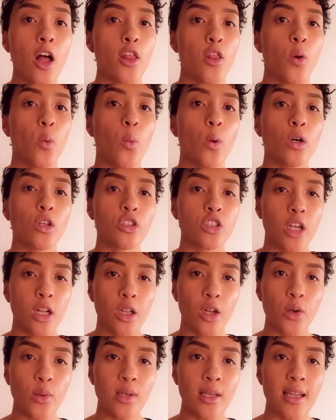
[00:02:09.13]
the will
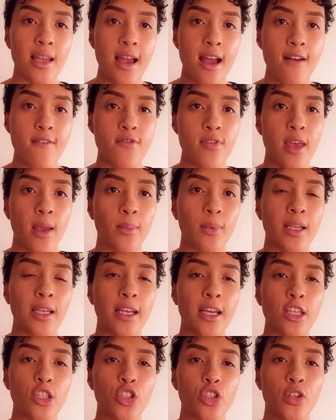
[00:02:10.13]
shall only have the
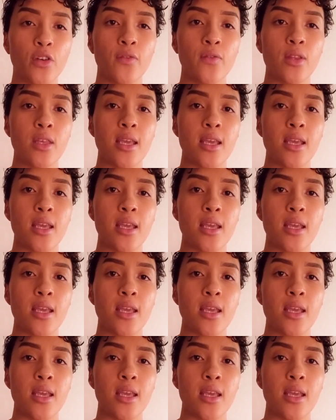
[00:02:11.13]
application over